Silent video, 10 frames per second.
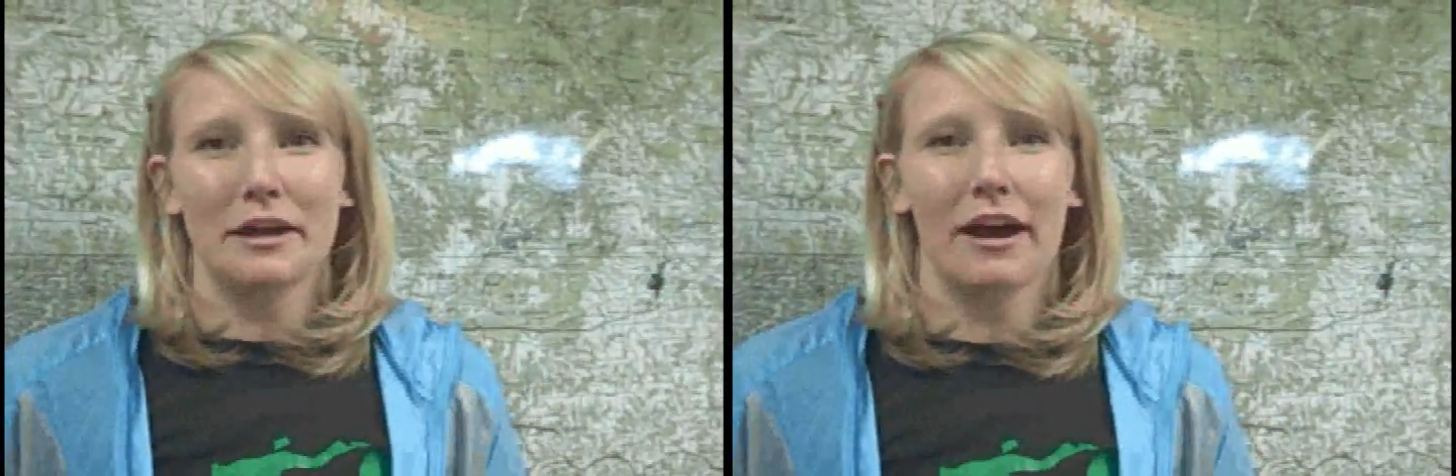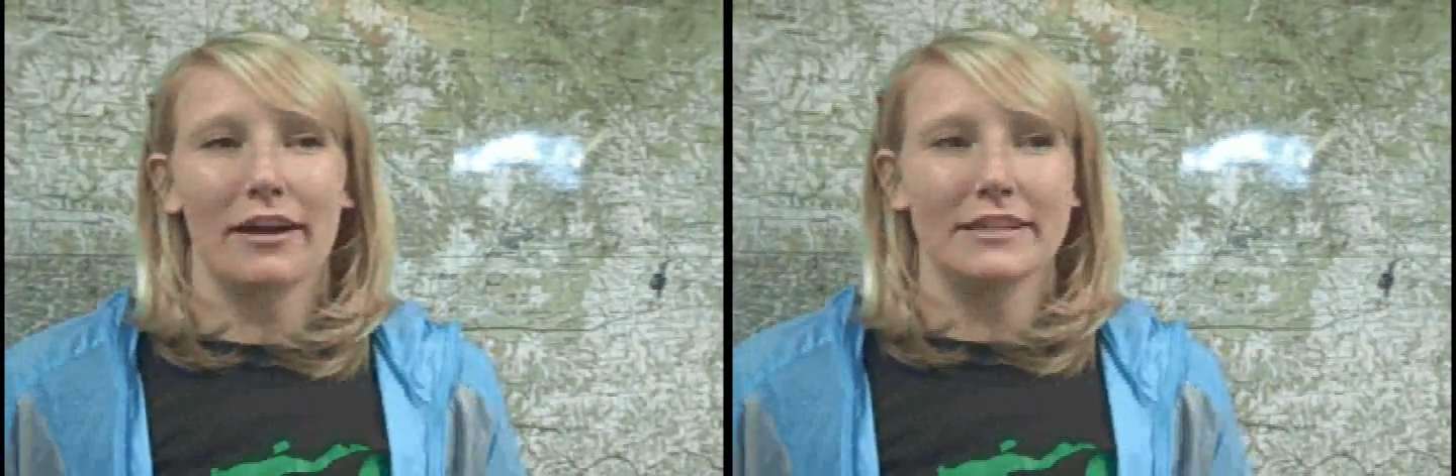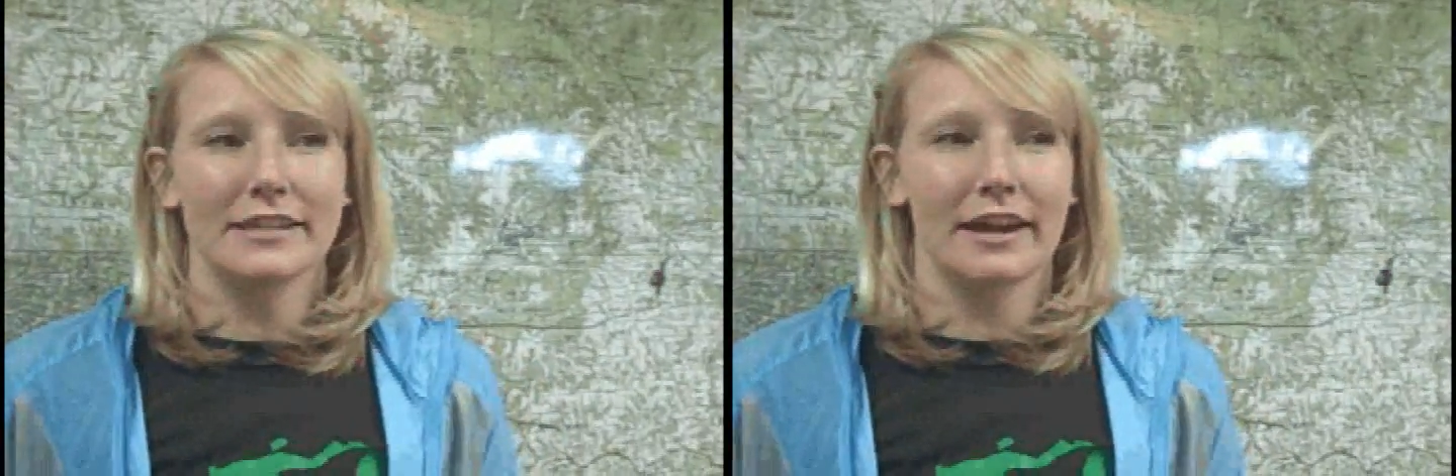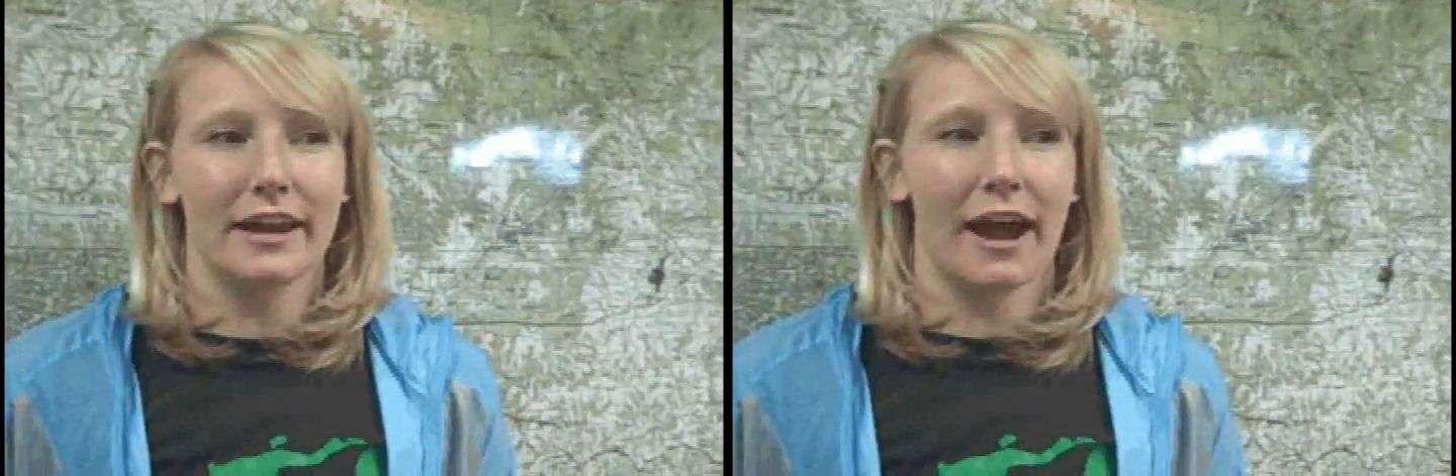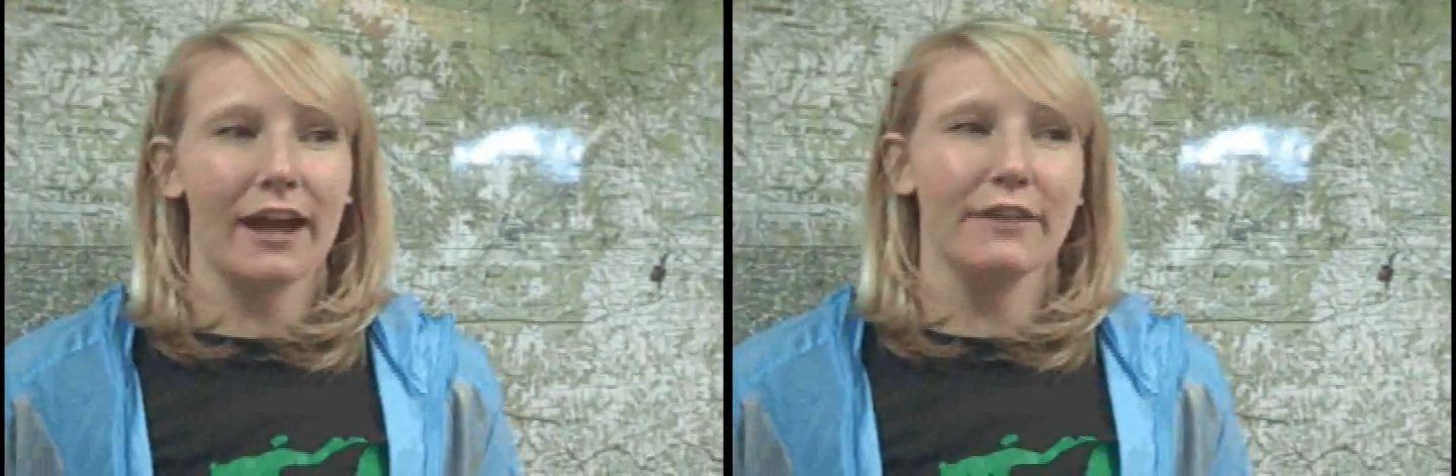because
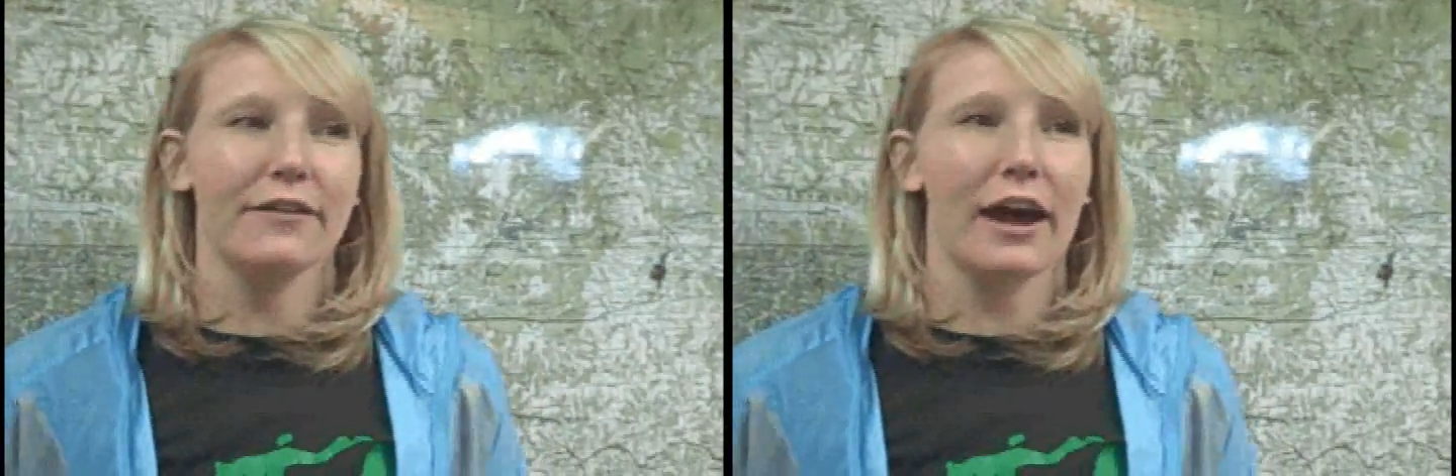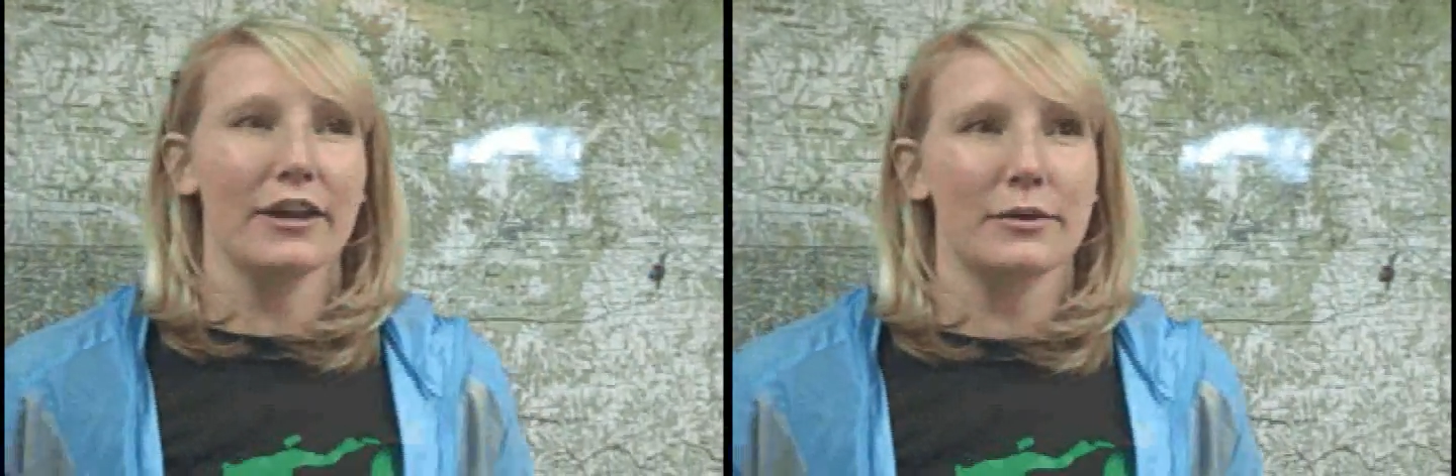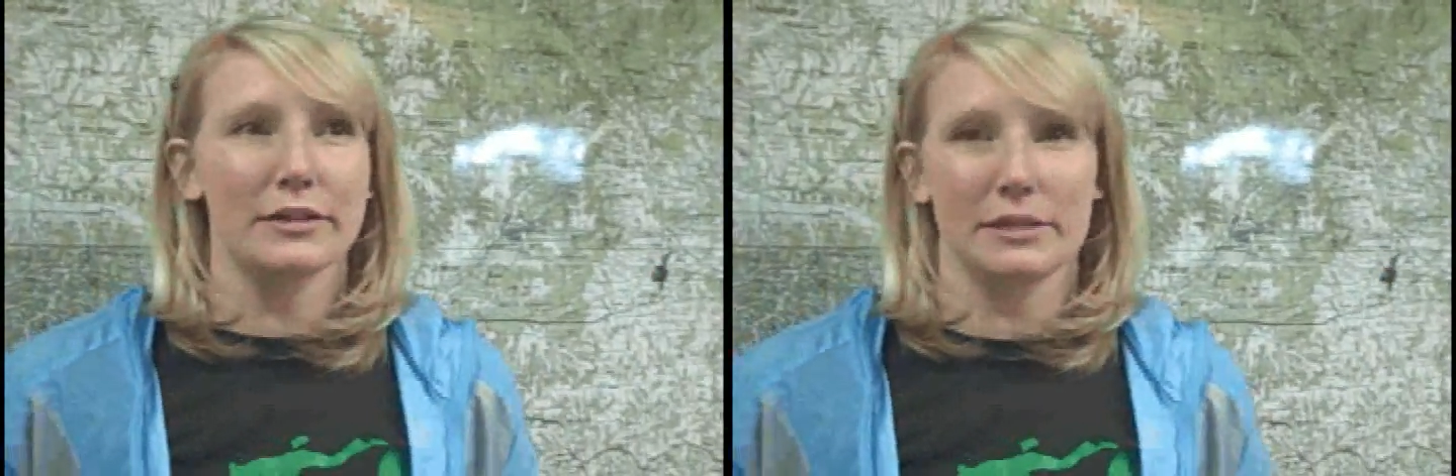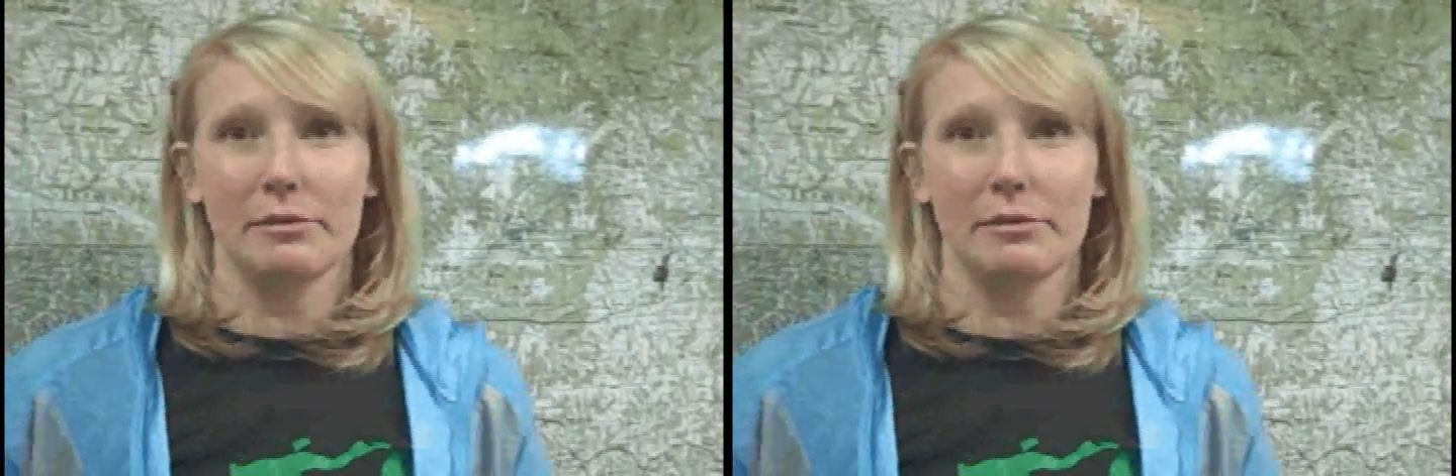it kind of got you into